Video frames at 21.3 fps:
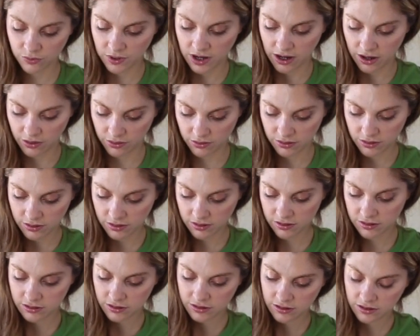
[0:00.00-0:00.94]
around,
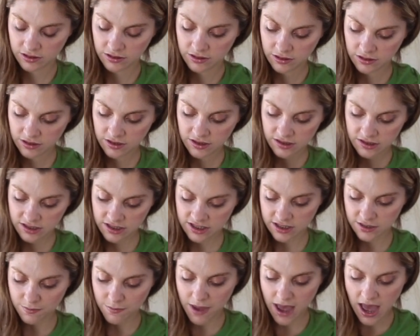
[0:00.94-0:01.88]

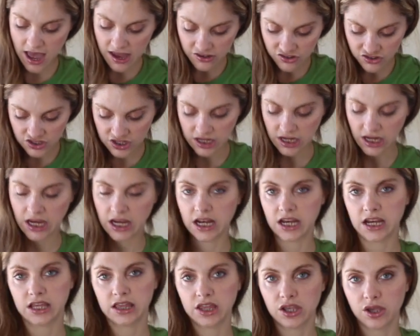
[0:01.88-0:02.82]
smashing
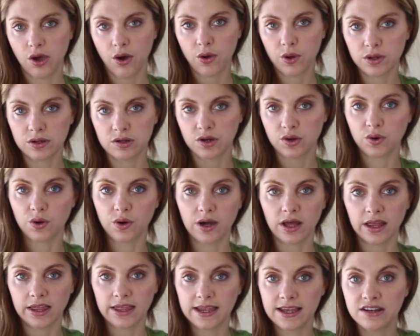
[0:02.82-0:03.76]
the coconut
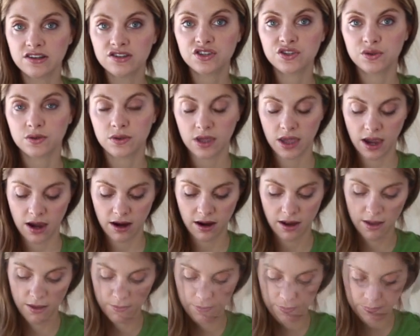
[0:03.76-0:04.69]
oil into the
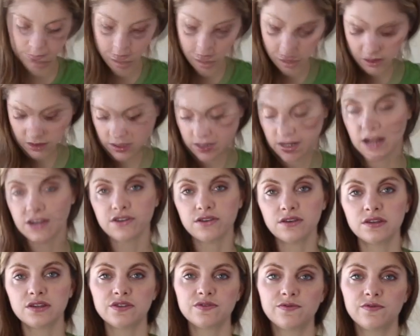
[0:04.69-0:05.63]
carob. And I do
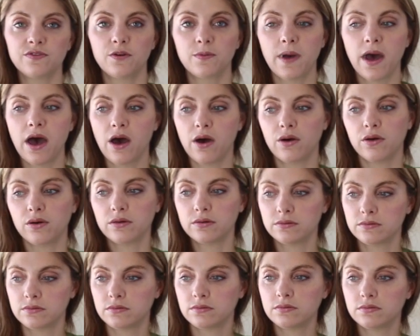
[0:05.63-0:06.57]
this for about
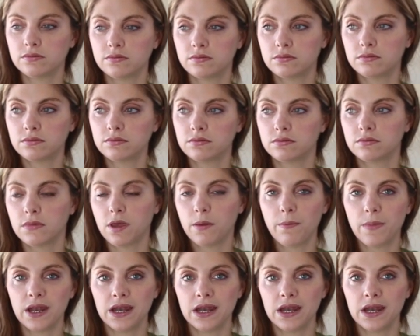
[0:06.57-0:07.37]
1.5